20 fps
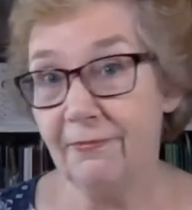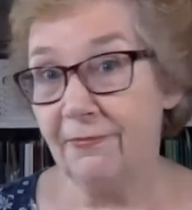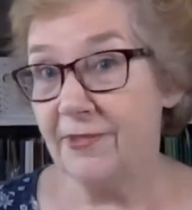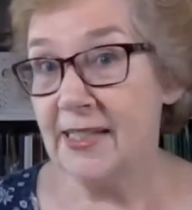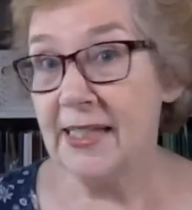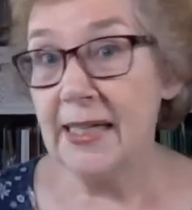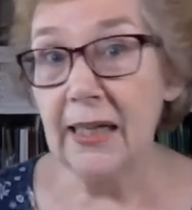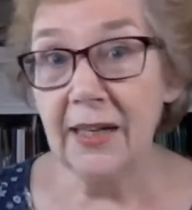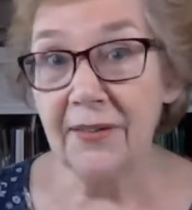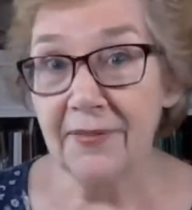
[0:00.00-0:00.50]

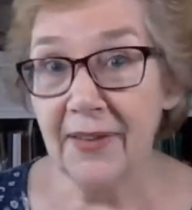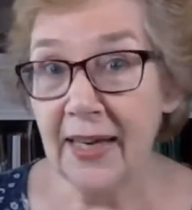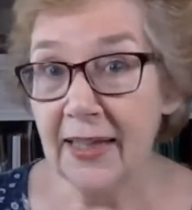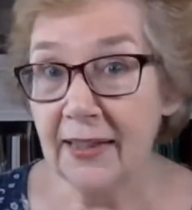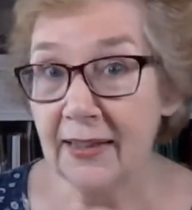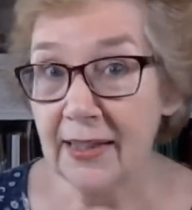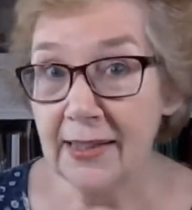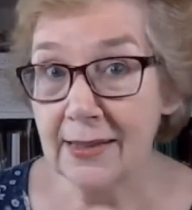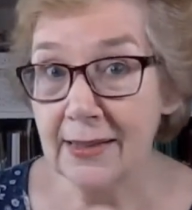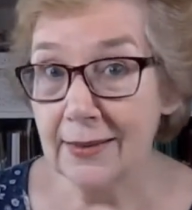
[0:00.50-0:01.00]
ceiling
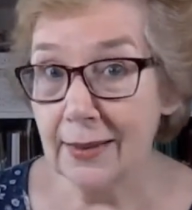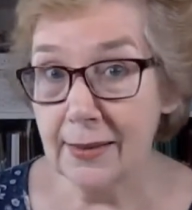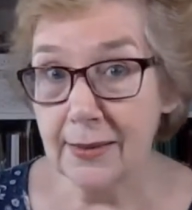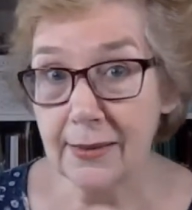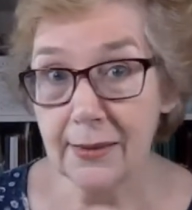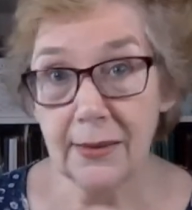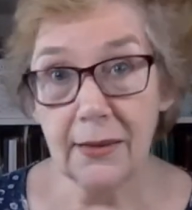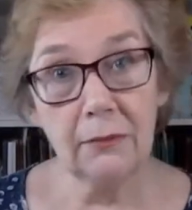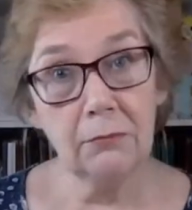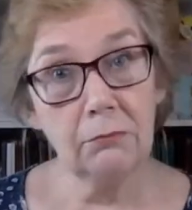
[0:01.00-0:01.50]
fan needs
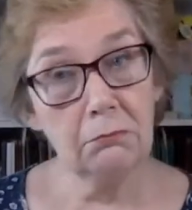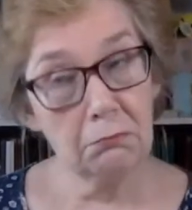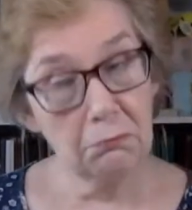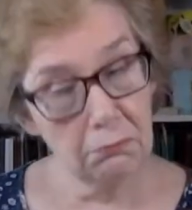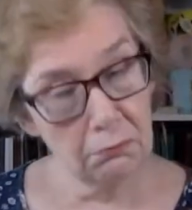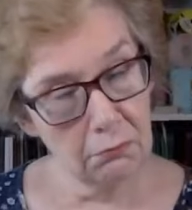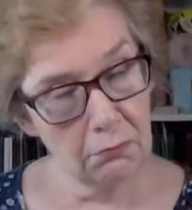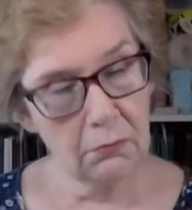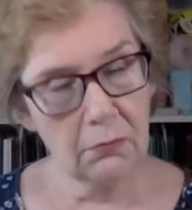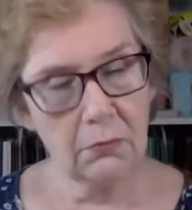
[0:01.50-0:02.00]
dusting.
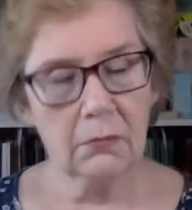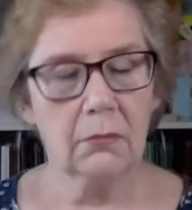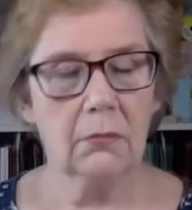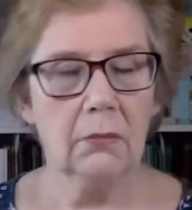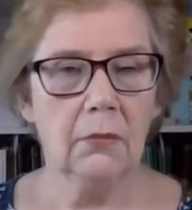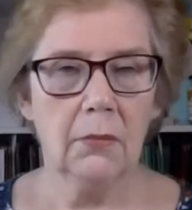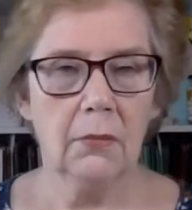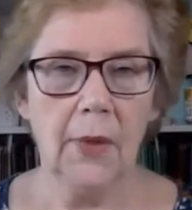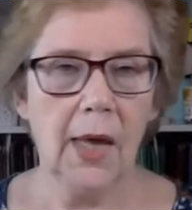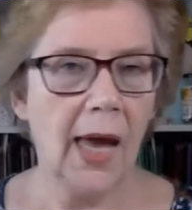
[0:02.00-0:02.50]

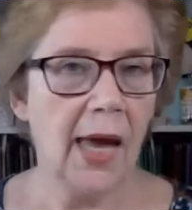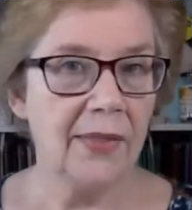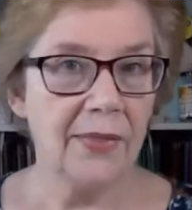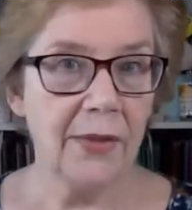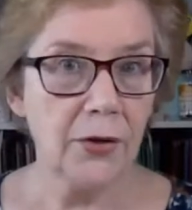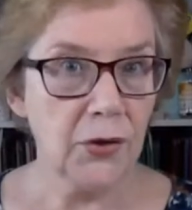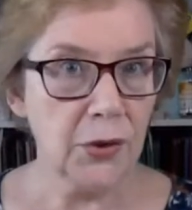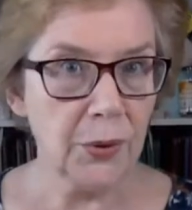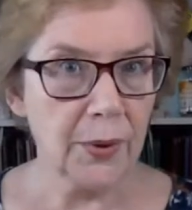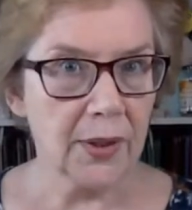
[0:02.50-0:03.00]

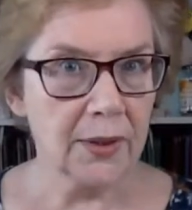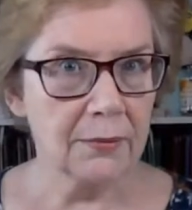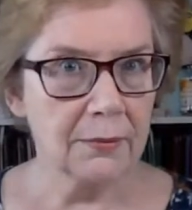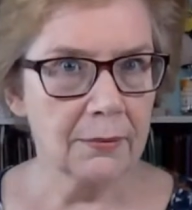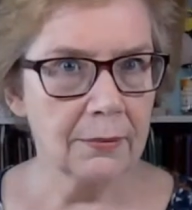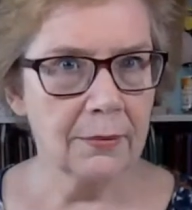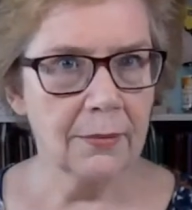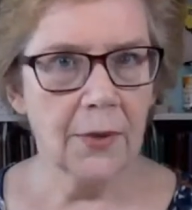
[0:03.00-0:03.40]
And they'll do it.